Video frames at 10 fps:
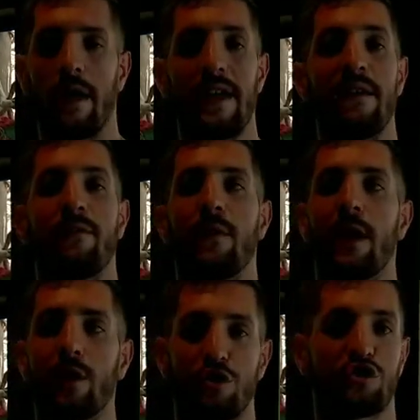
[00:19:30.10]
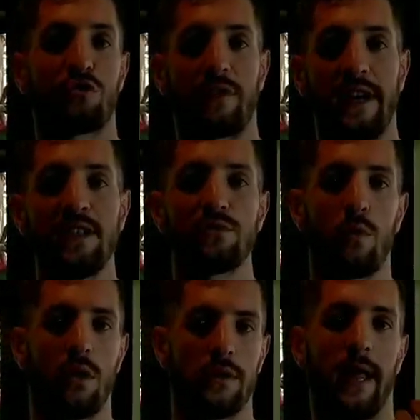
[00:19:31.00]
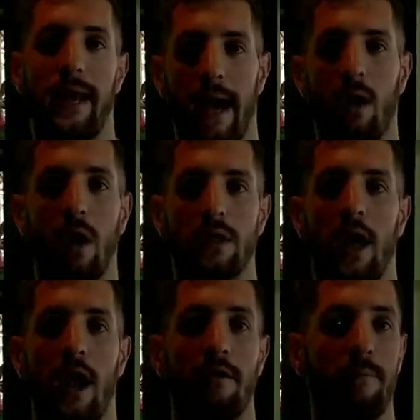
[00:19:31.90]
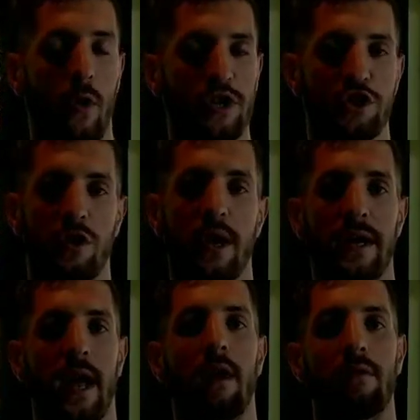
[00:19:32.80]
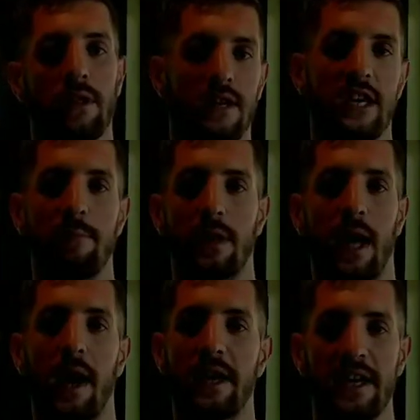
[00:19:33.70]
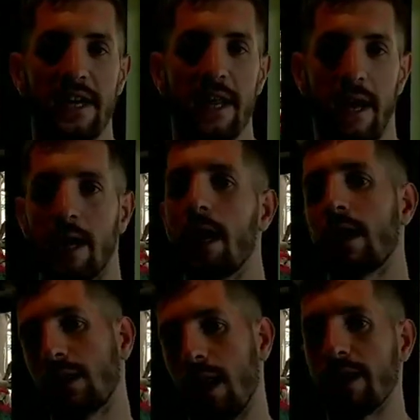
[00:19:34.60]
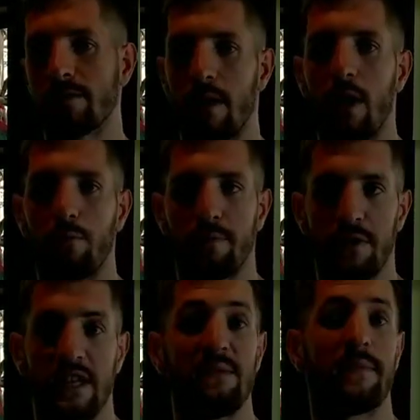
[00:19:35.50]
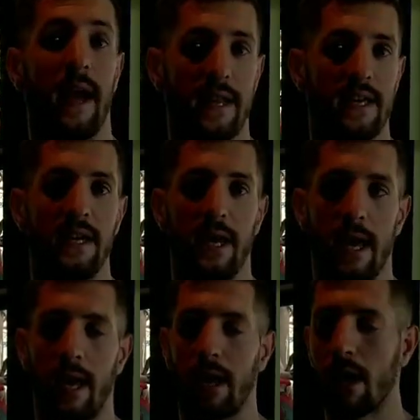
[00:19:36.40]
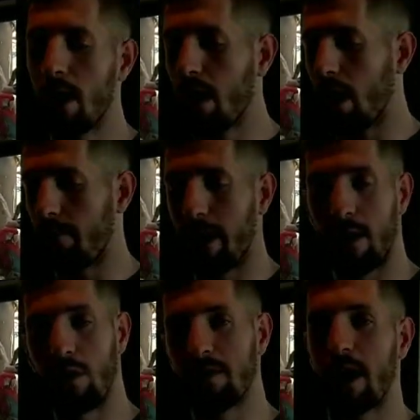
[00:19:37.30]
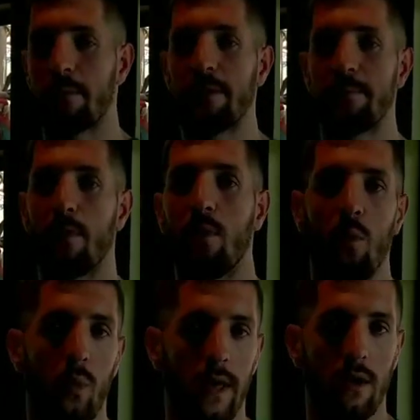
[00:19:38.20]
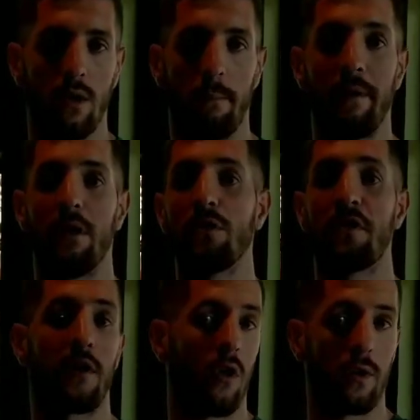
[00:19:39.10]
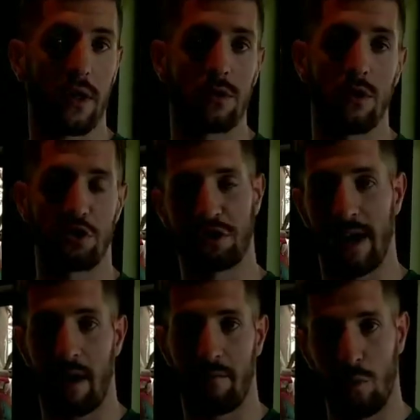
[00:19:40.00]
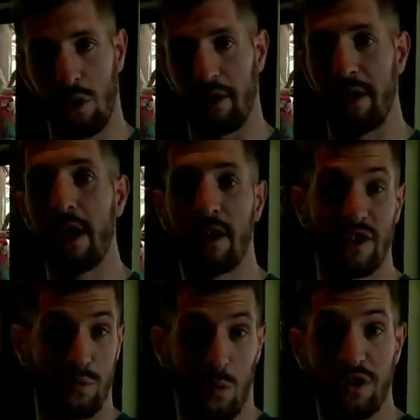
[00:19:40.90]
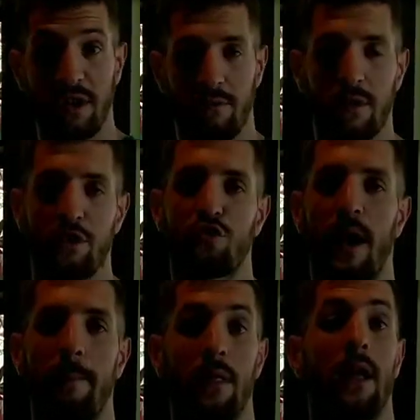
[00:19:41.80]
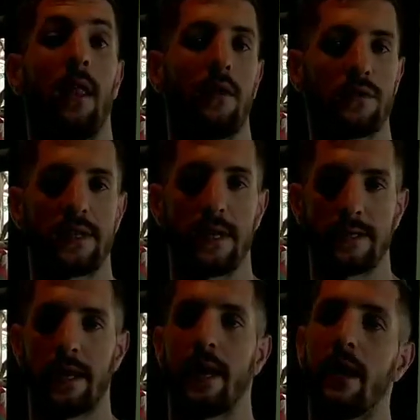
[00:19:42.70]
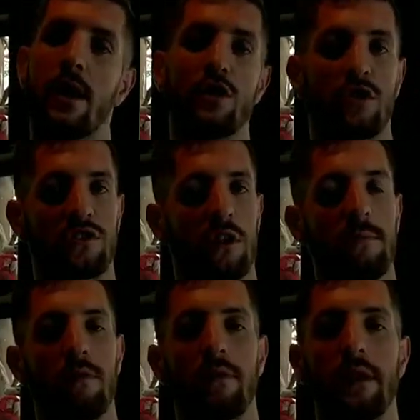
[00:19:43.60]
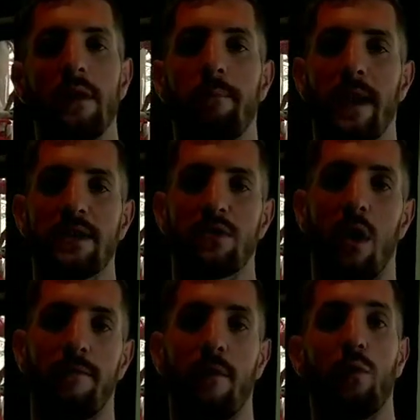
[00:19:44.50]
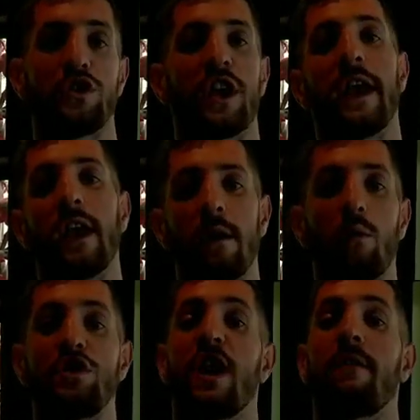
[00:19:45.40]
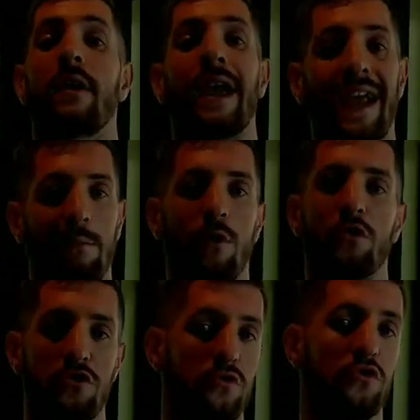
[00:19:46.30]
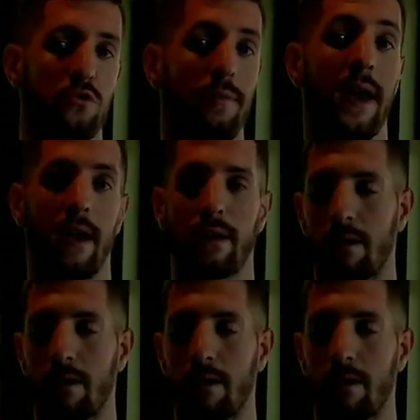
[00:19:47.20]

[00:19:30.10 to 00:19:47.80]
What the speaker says: If screens will let out a lot of moisture and not really keep a lot of heat in. Glass will help keep that heat in. I know a lot of people will build their own enclosures out of wood because wood can really trap a lot of those things in. So it's going to be really based off of whichever animal you do pick.